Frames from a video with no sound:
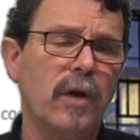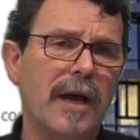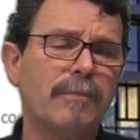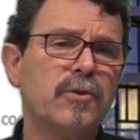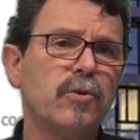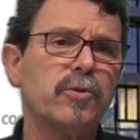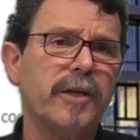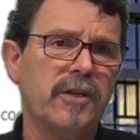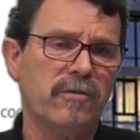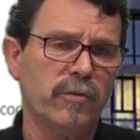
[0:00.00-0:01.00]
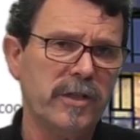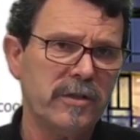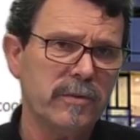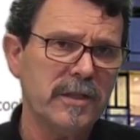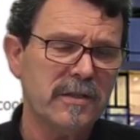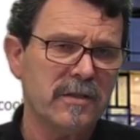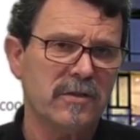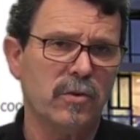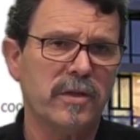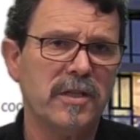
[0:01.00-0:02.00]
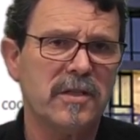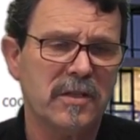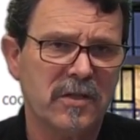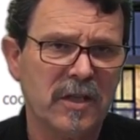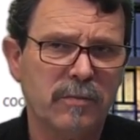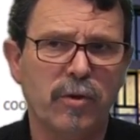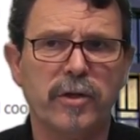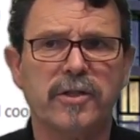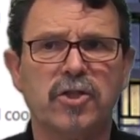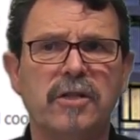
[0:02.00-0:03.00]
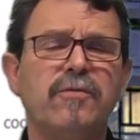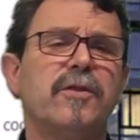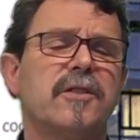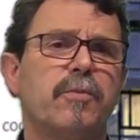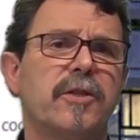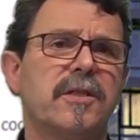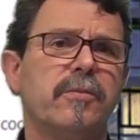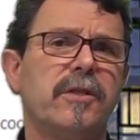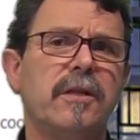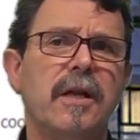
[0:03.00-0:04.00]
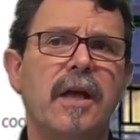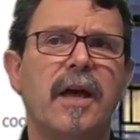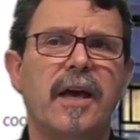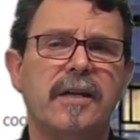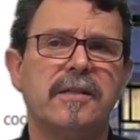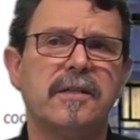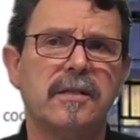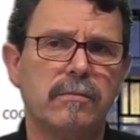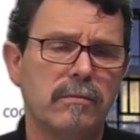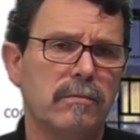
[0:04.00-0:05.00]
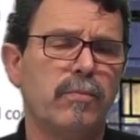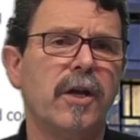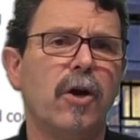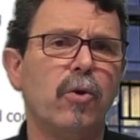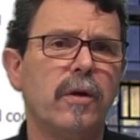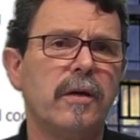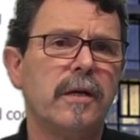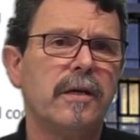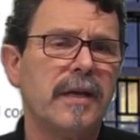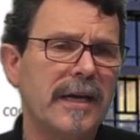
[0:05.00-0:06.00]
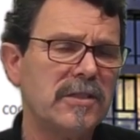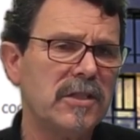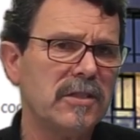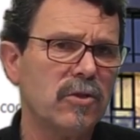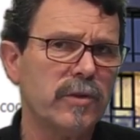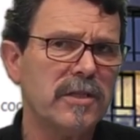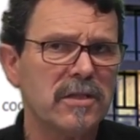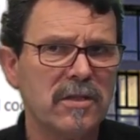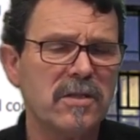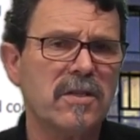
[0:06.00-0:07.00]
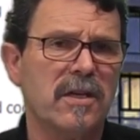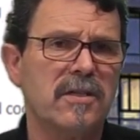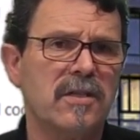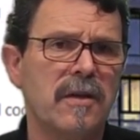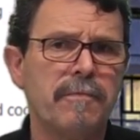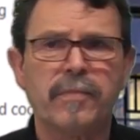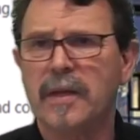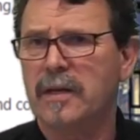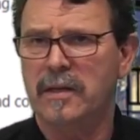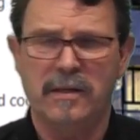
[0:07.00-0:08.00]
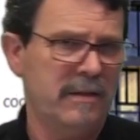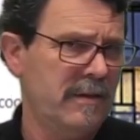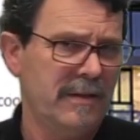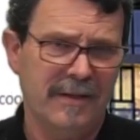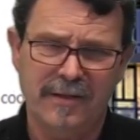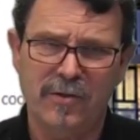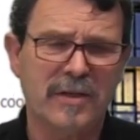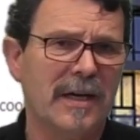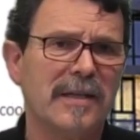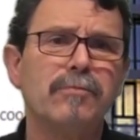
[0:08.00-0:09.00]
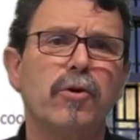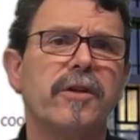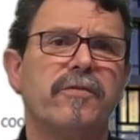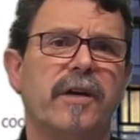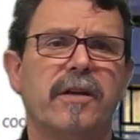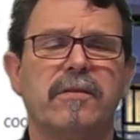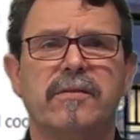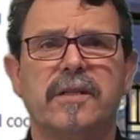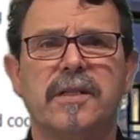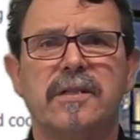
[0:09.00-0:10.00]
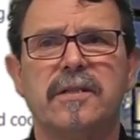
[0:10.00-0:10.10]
up to 23 degrees. So this set point shift is possible. And below 19 degrees in this case, you can't modify the